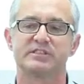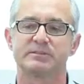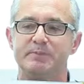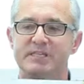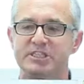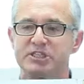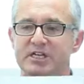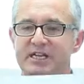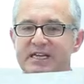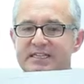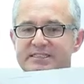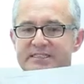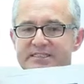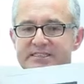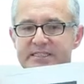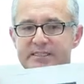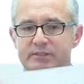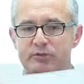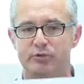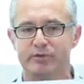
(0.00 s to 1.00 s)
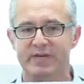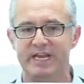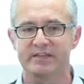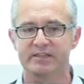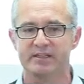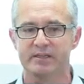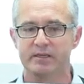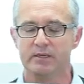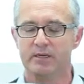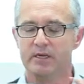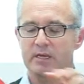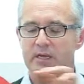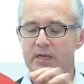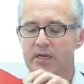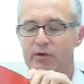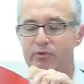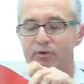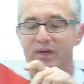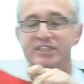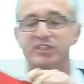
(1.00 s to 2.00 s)
specializes in creating
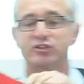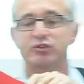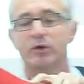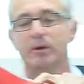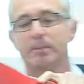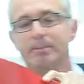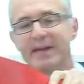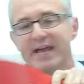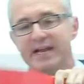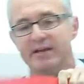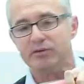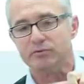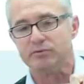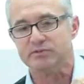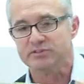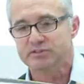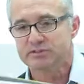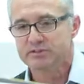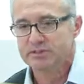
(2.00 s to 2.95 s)
restaurant menus,